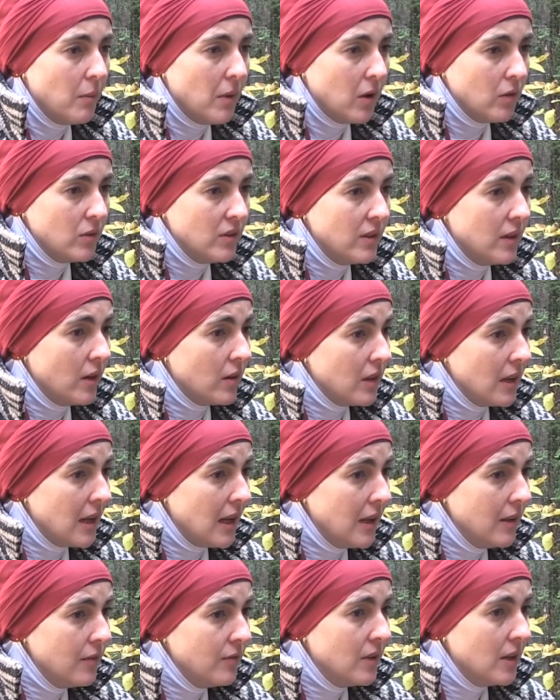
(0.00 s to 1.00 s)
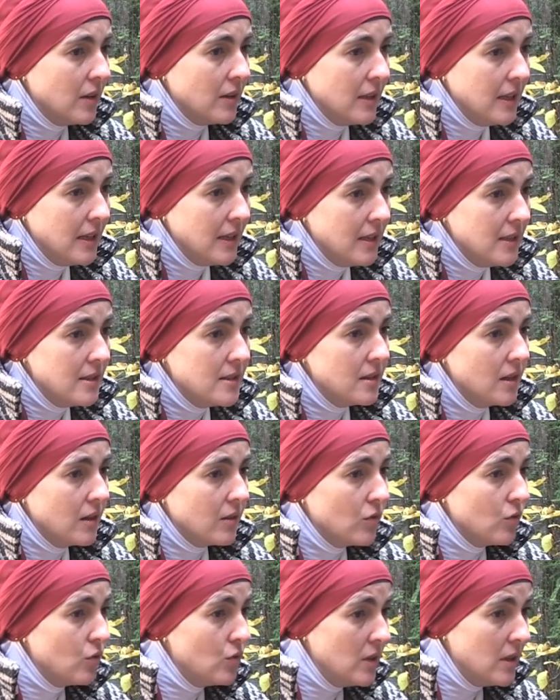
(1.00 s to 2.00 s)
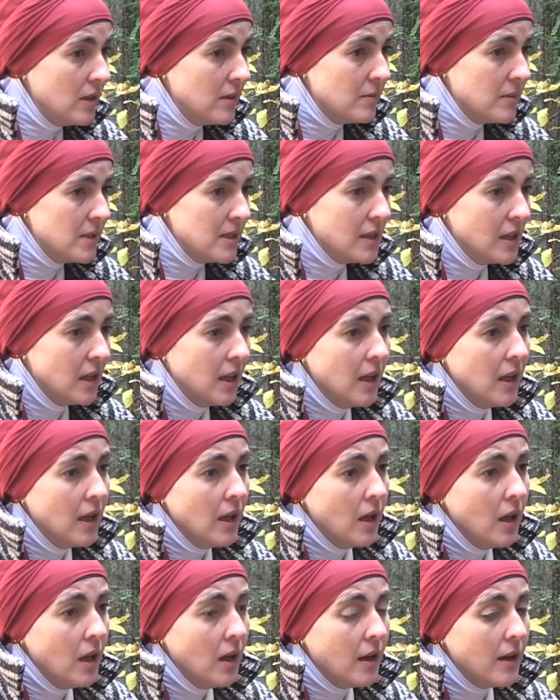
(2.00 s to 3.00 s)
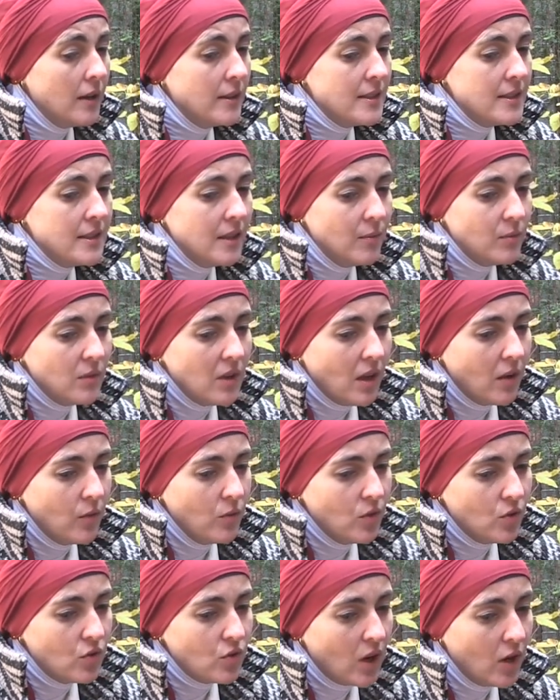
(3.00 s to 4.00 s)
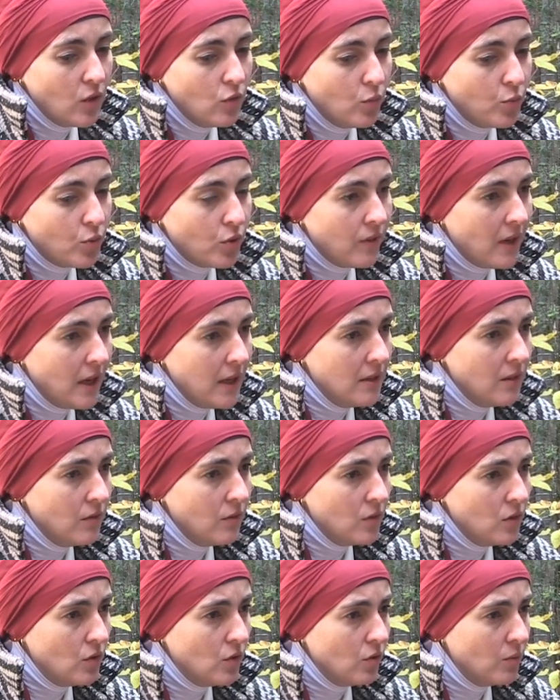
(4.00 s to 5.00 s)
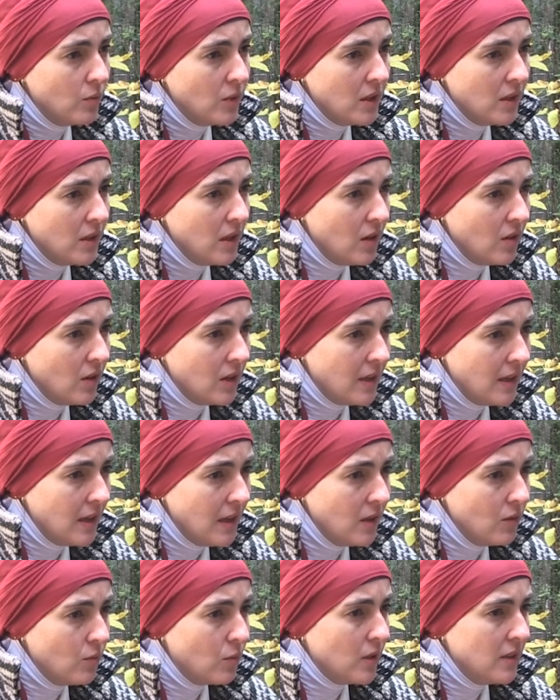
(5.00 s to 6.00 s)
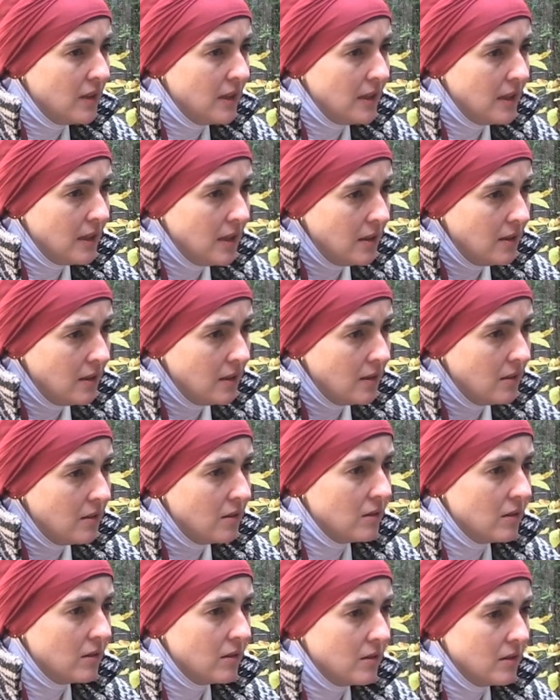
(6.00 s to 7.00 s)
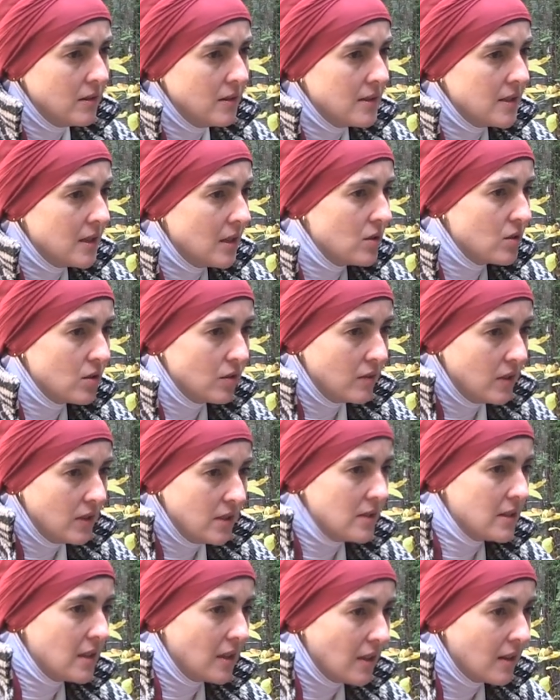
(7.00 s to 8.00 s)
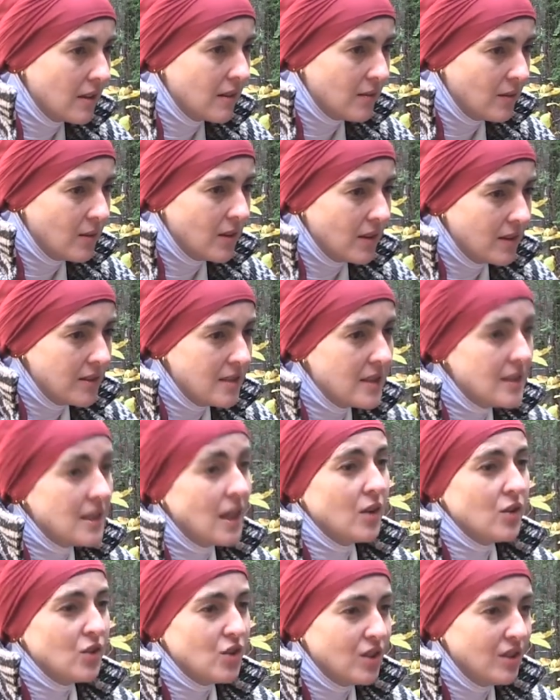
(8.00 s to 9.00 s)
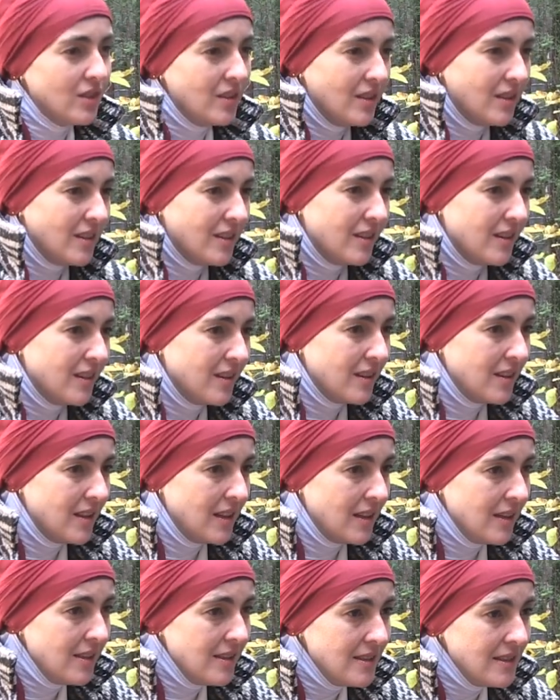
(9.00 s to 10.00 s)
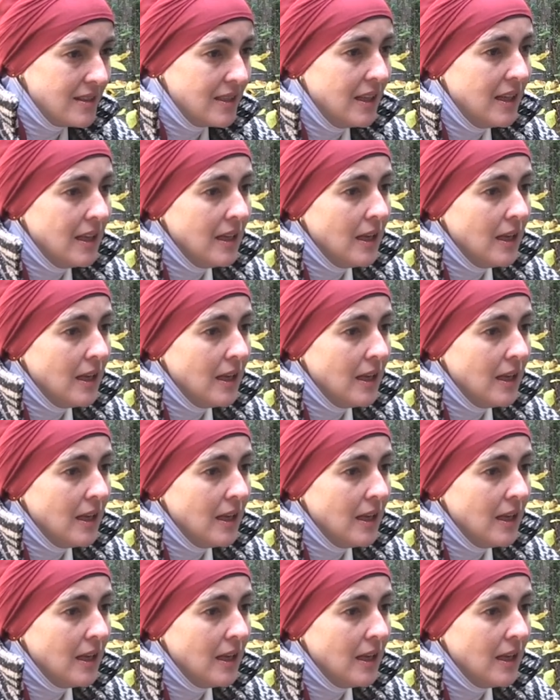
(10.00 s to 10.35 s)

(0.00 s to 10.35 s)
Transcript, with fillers: about their life, their needs, their dreams. At the same time, we tried to provide them with humanitarian aid, what they needed uh, in sense of these like existential uh, things.